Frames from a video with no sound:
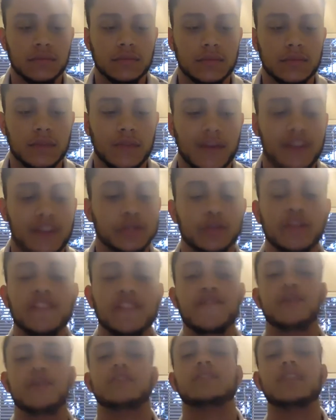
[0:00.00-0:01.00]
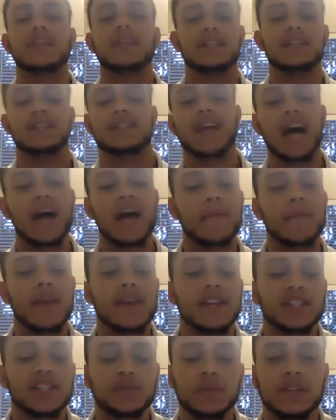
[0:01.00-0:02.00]
Right? So the first thing is time
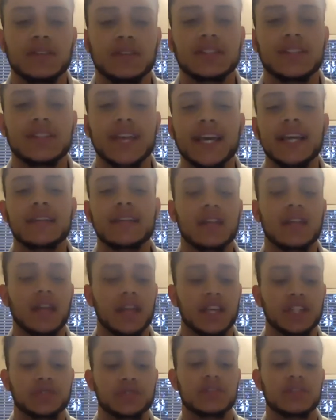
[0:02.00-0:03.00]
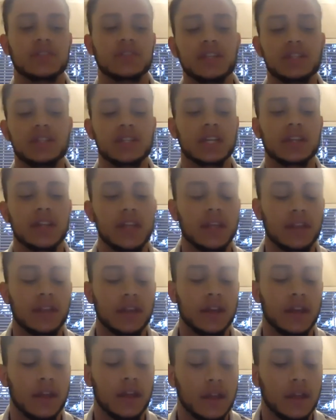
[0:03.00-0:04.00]
management. The second thing is strategic
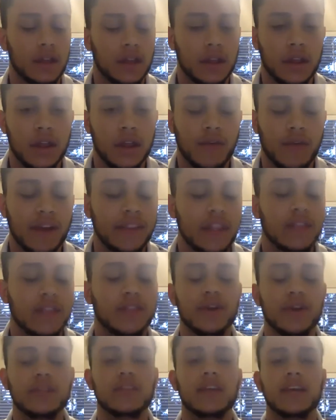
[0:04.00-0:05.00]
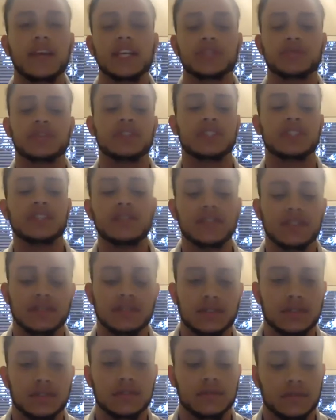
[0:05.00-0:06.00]
thinking. Right? The third thing is
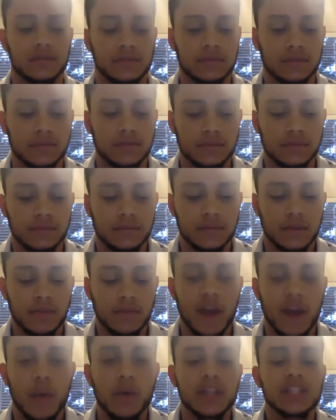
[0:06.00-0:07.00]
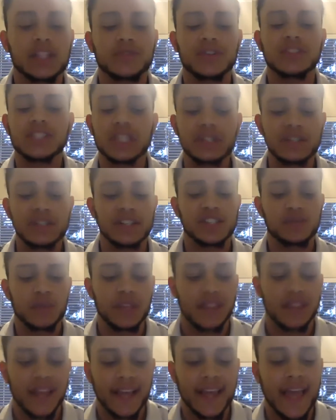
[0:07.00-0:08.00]
resilience. Right? What does resilience
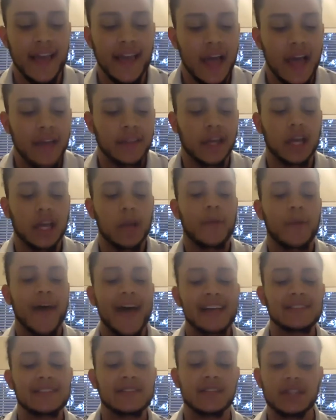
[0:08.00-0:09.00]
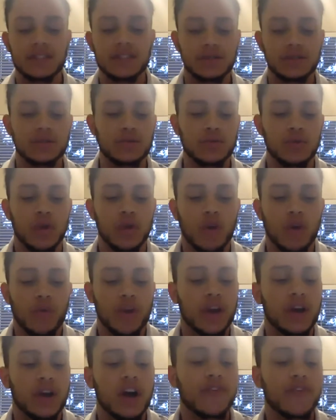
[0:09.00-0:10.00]
mean? The capacity to
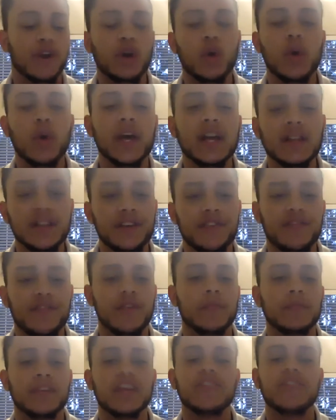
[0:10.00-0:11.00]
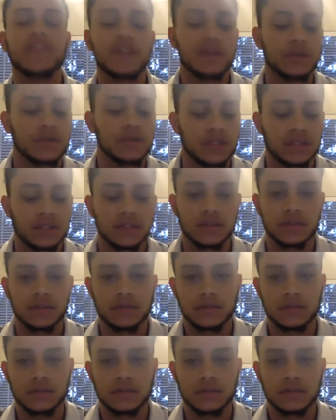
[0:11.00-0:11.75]
recover quickly from difficulties.